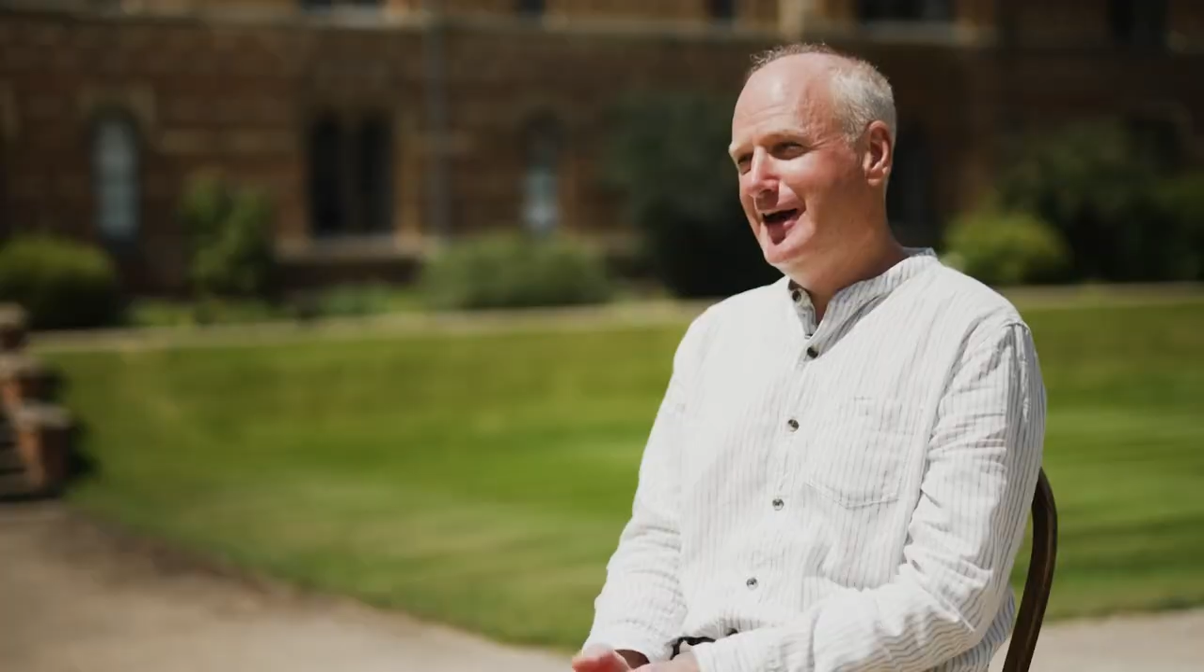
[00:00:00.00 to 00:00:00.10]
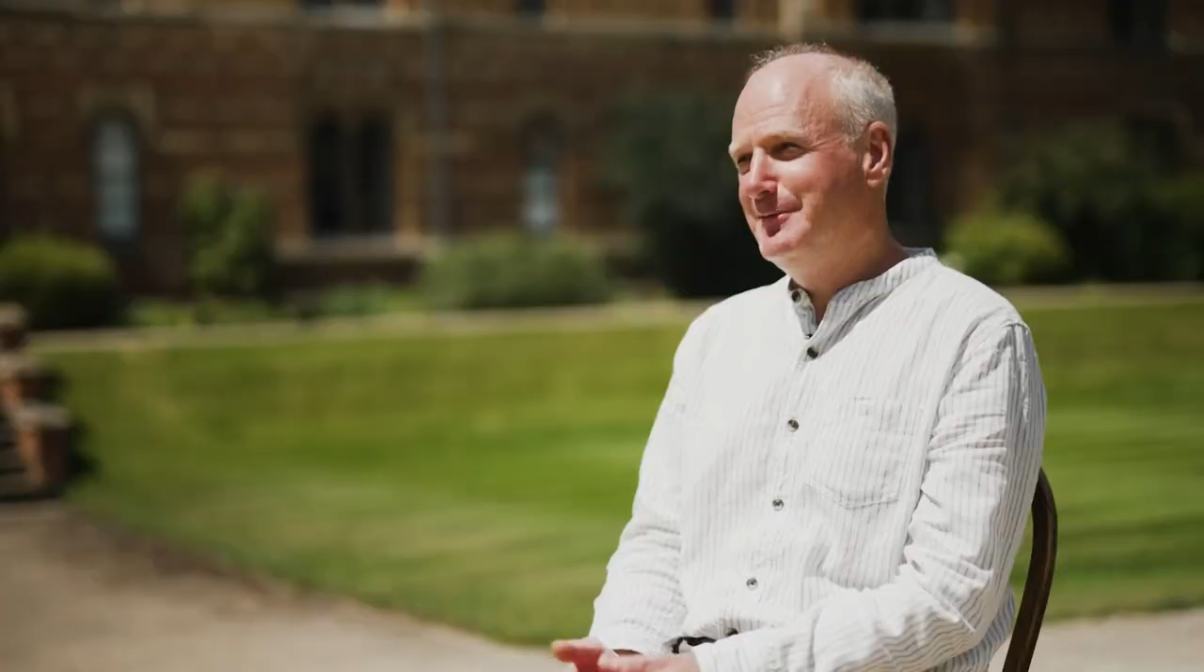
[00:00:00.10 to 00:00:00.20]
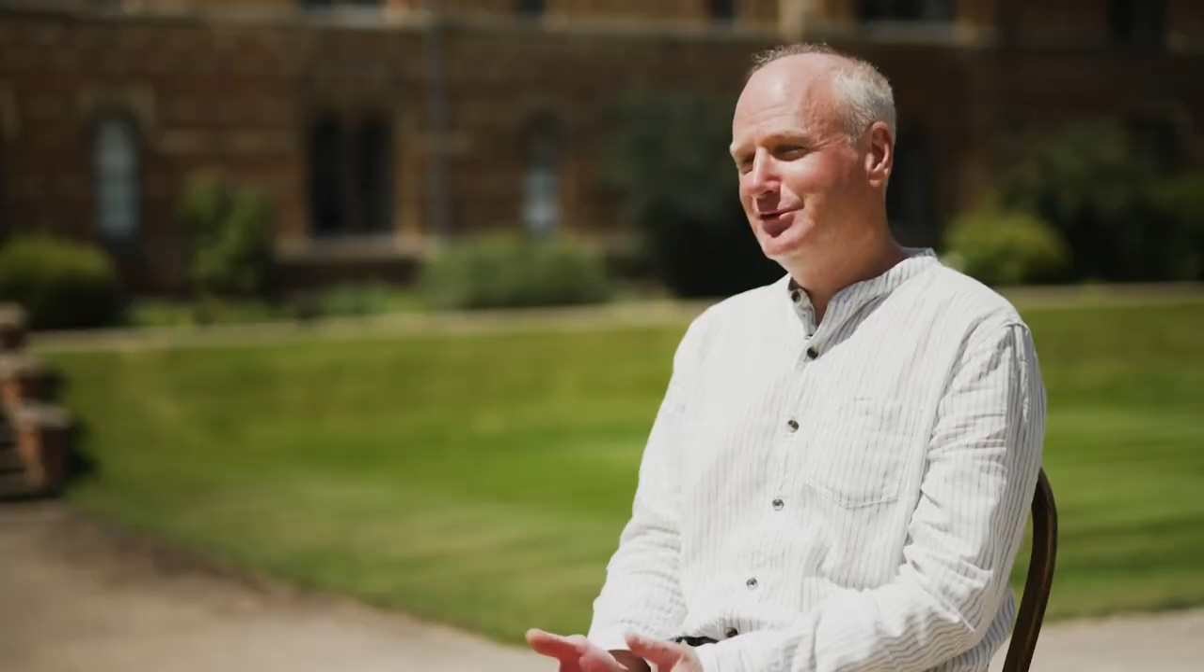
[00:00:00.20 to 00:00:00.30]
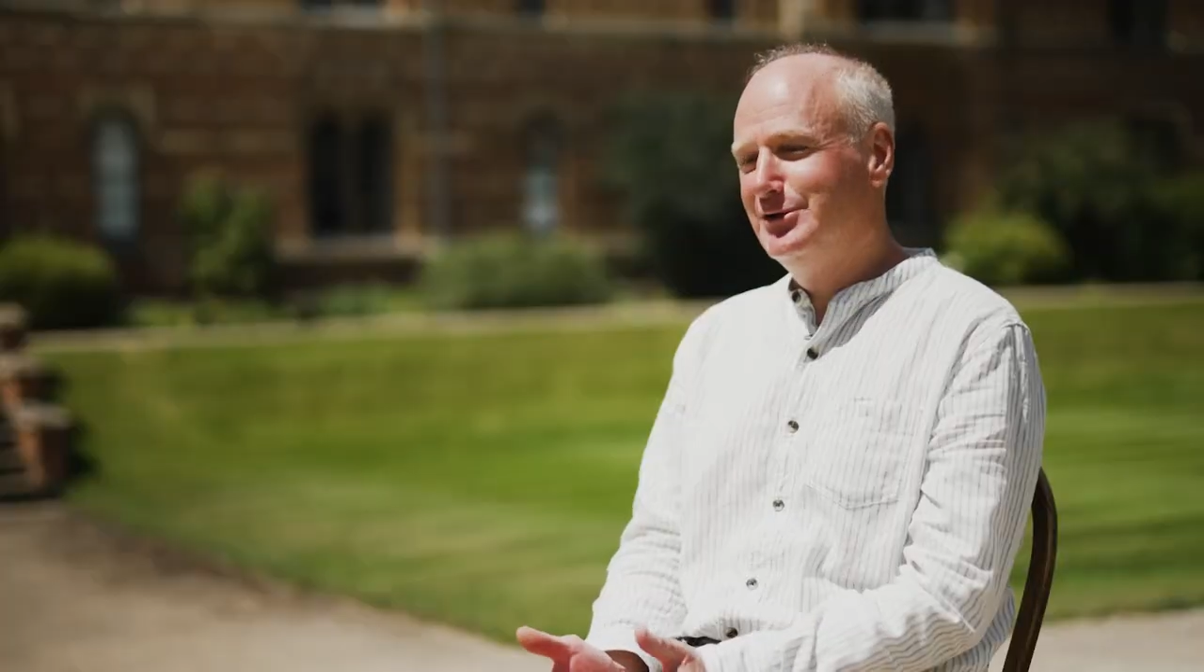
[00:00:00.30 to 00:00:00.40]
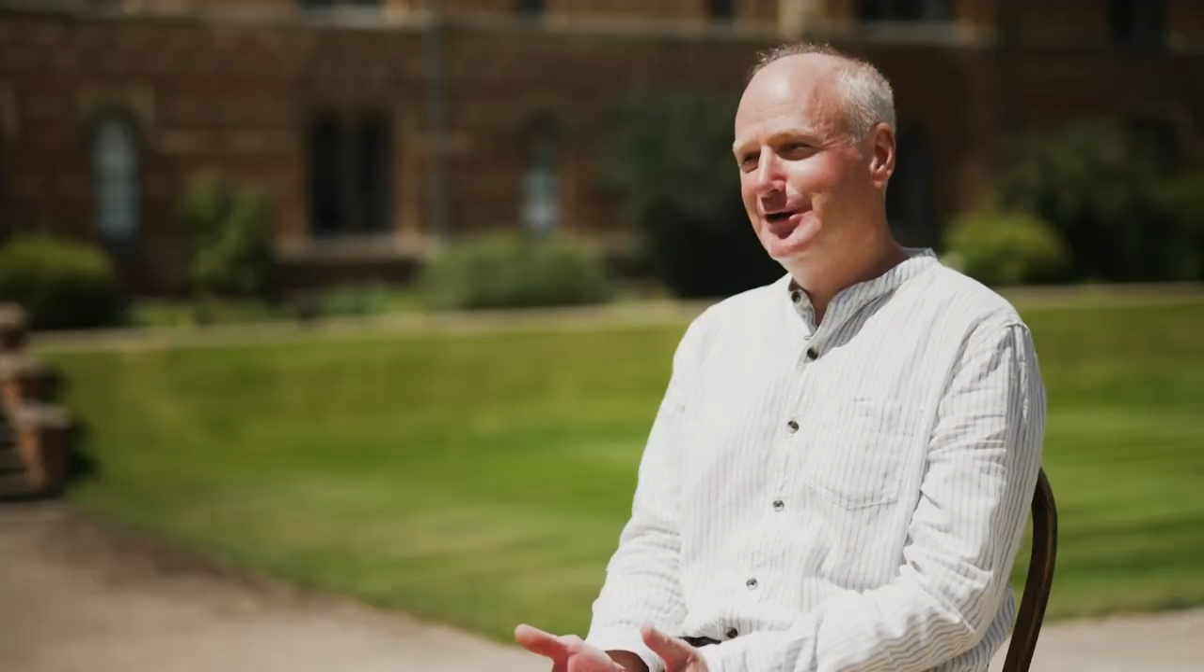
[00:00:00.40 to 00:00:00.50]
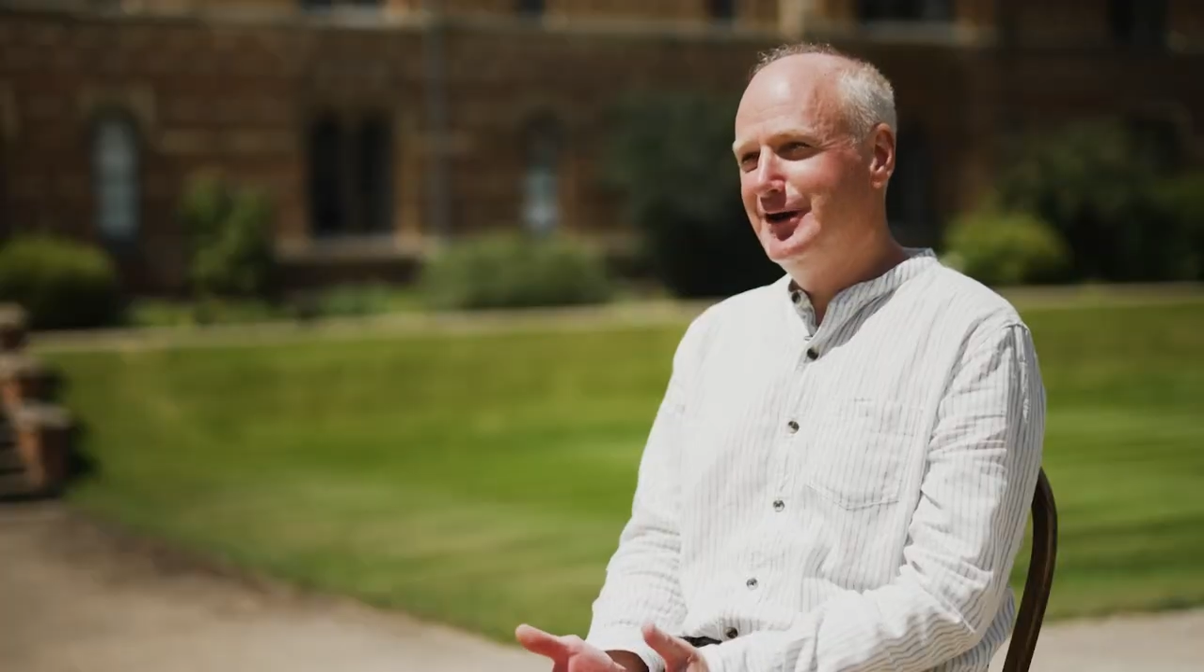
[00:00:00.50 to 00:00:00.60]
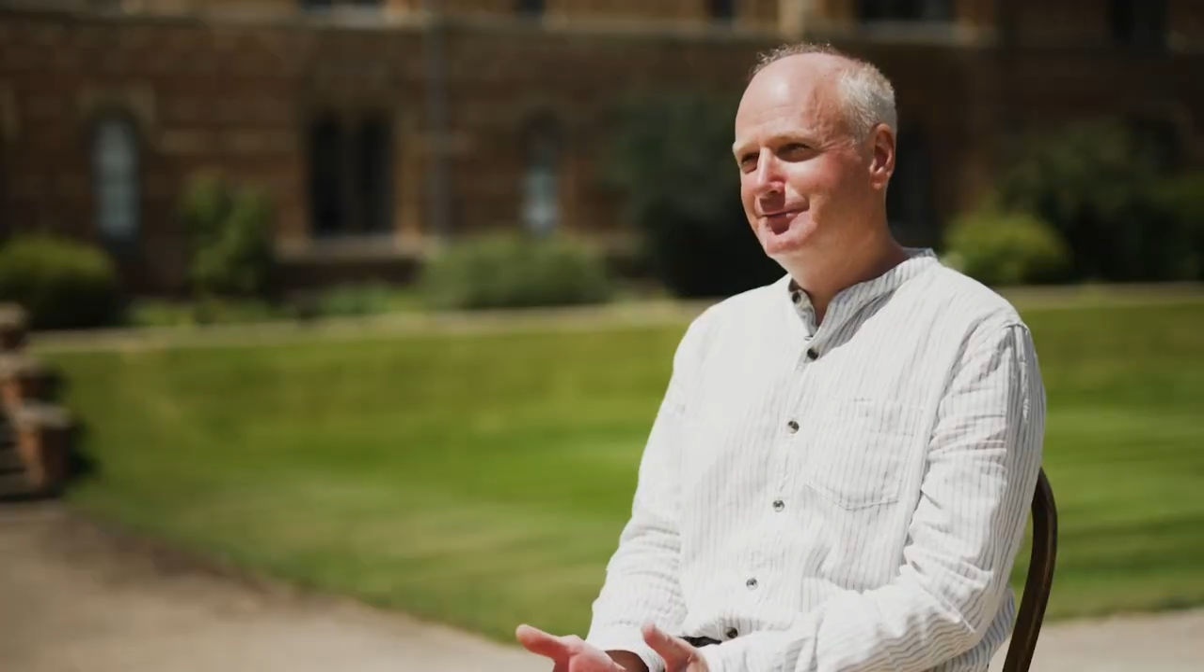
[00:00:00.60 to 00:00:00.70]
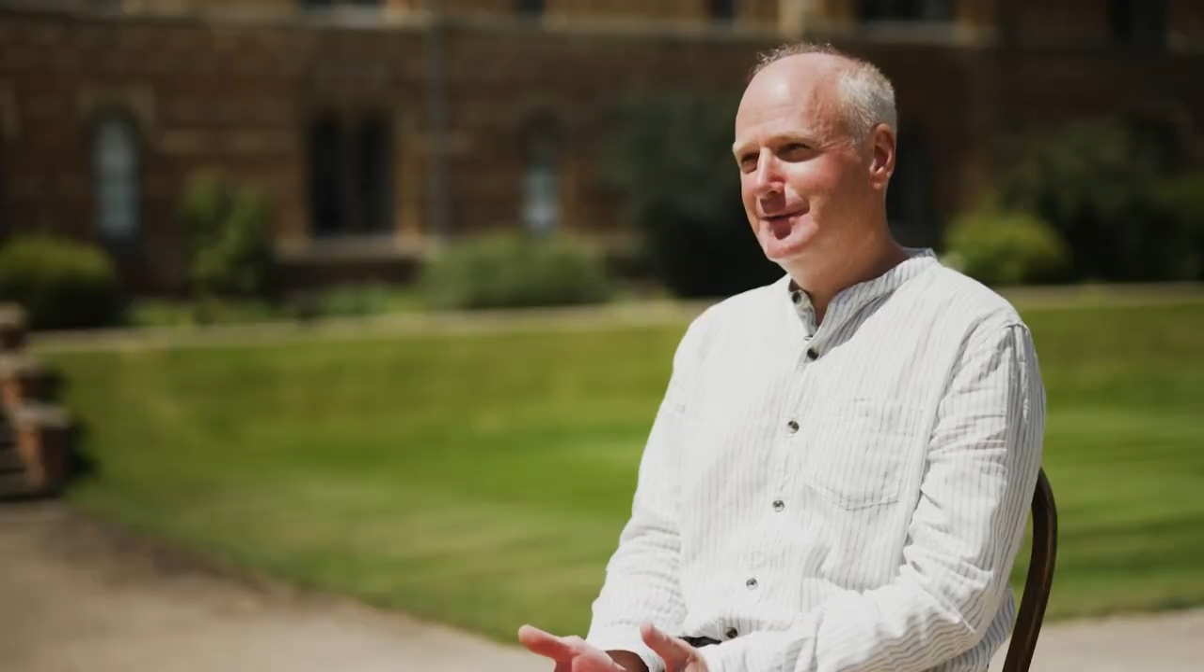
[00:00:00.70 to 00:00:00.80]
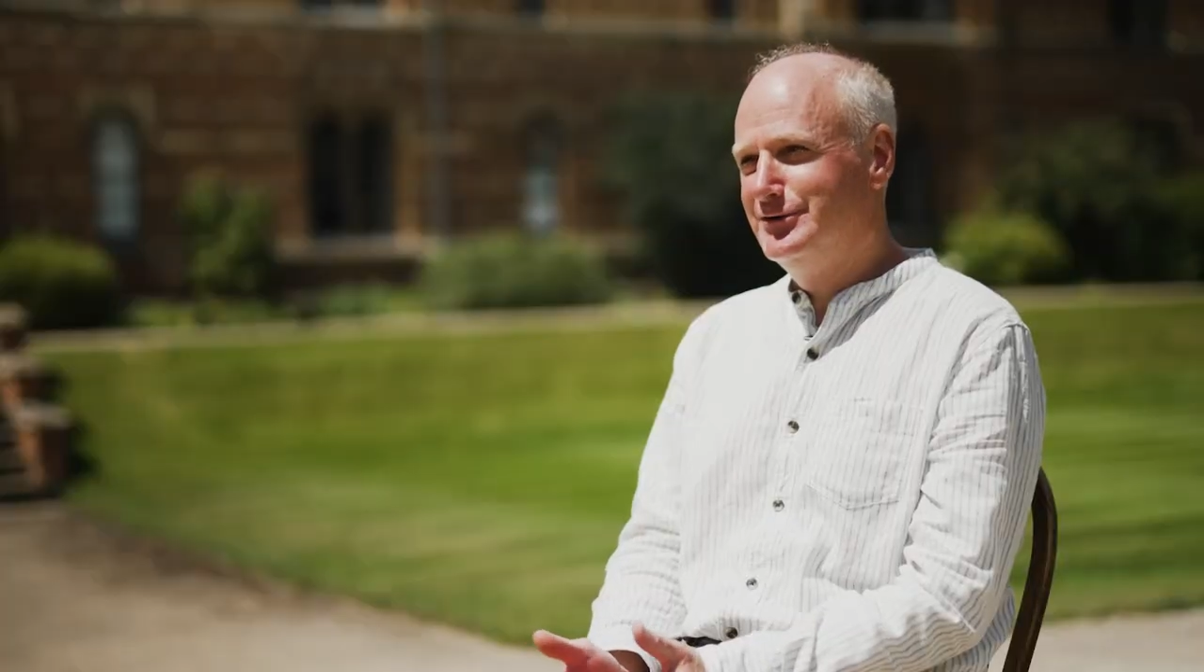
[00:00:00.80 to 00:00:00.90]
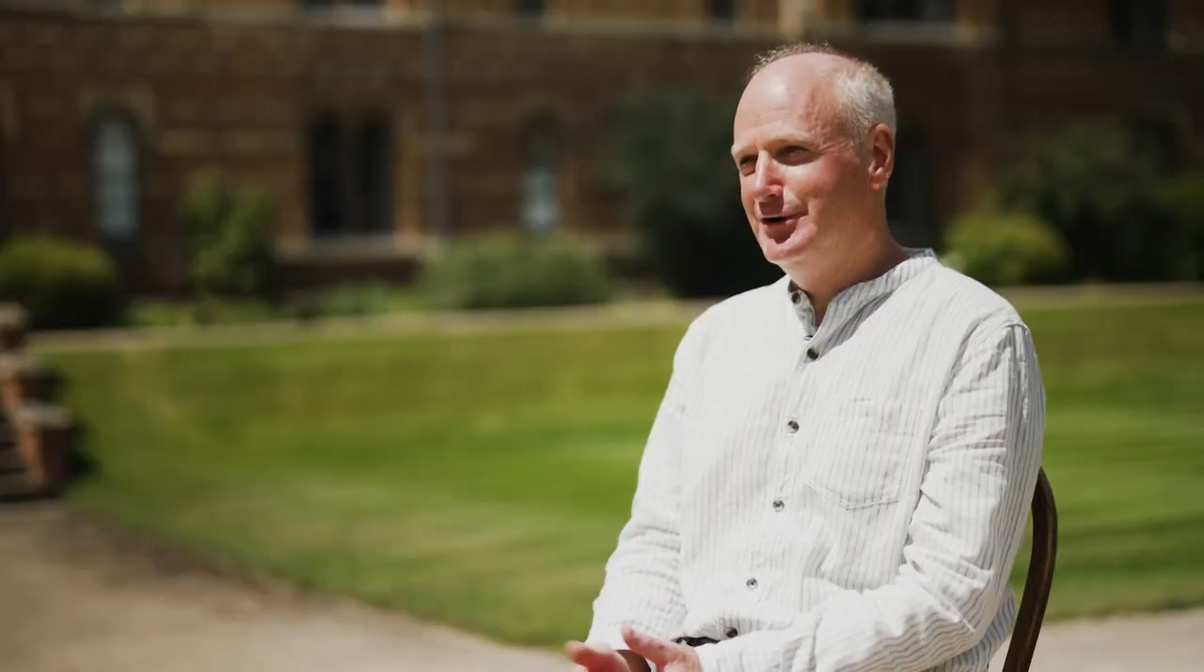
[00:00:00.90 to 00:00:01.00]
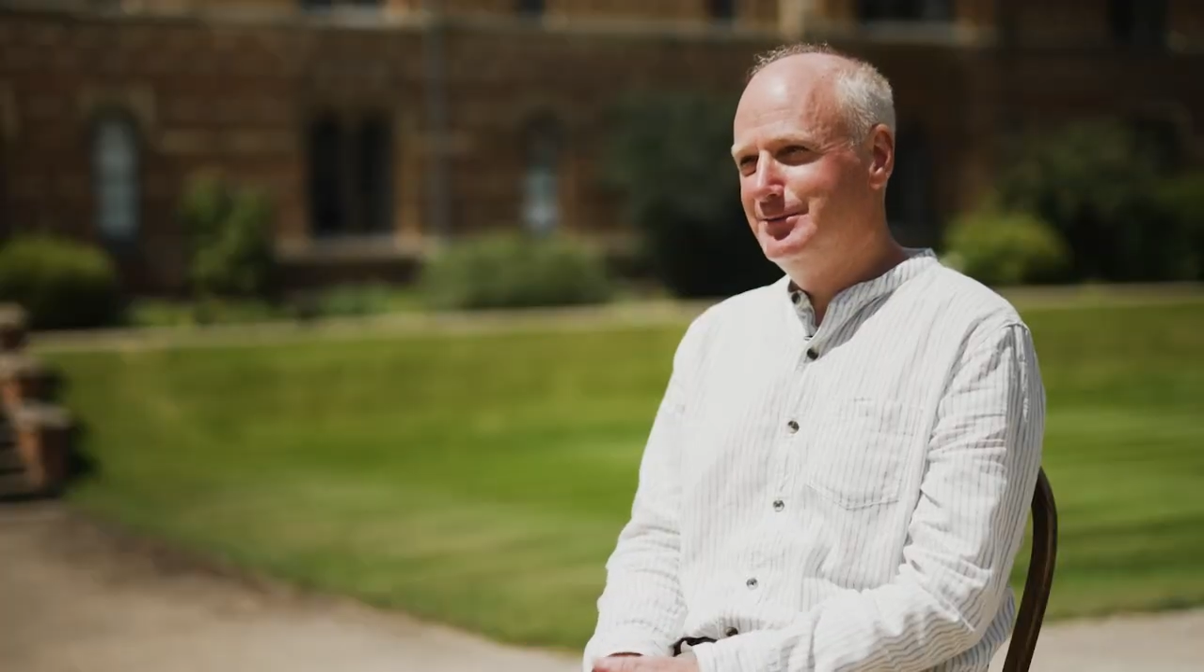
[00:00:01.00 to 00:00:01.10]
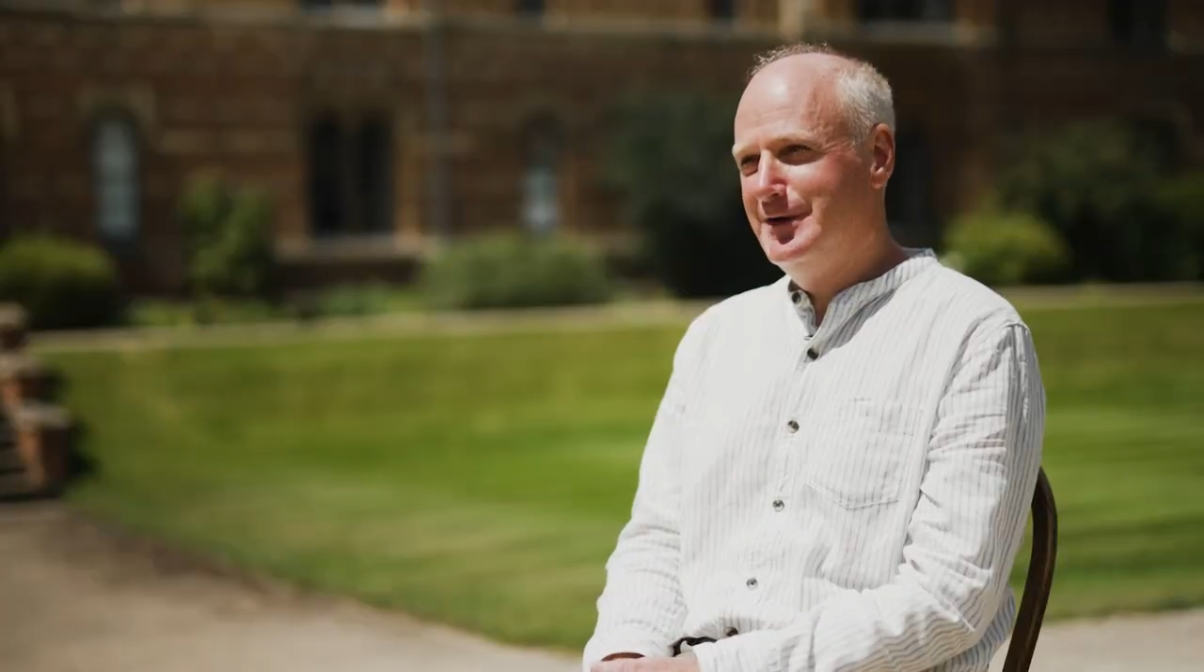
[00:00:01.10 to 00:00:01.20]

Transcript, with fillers: absolutely love my job,